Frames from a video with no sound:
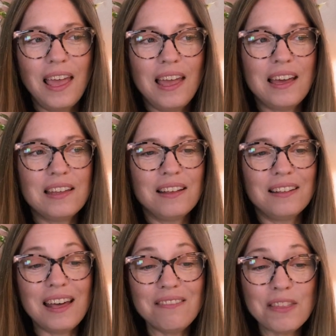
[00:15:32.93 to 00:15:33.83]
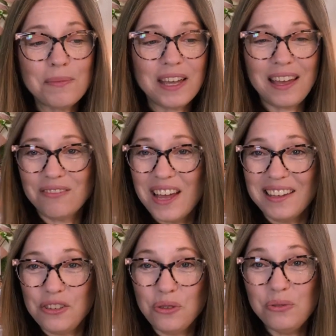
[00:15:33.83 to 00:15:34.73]
And a lot of them I have
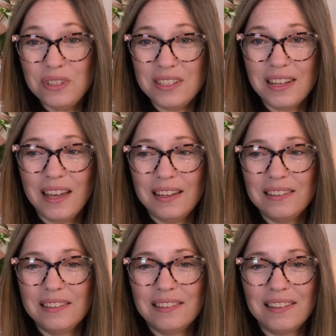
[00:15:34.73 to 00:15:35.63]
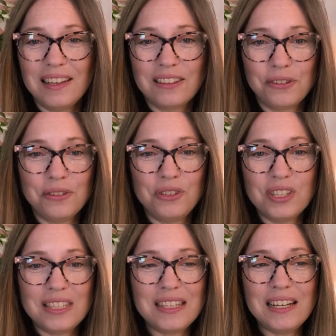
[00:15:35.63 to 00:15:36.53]
not used yet. Like they're
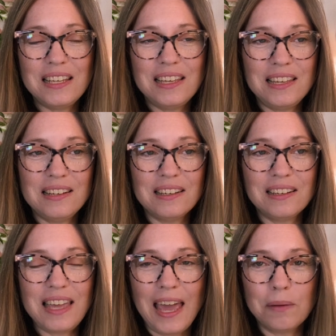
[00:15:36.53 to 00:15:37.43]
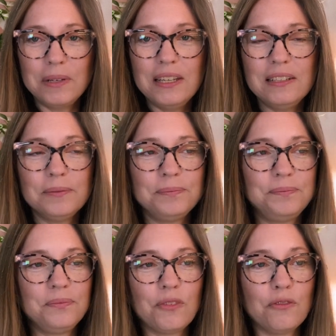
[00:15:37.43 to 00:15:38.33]
just sitting in a cabinet
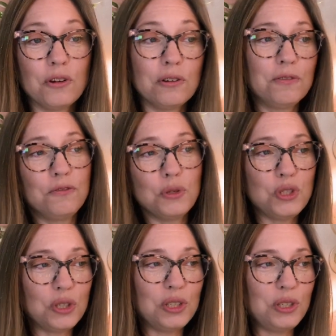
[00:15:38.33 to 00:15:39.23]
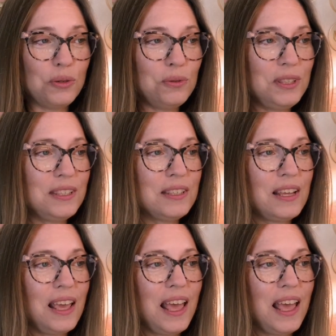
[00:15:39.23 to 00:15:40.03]
for future use.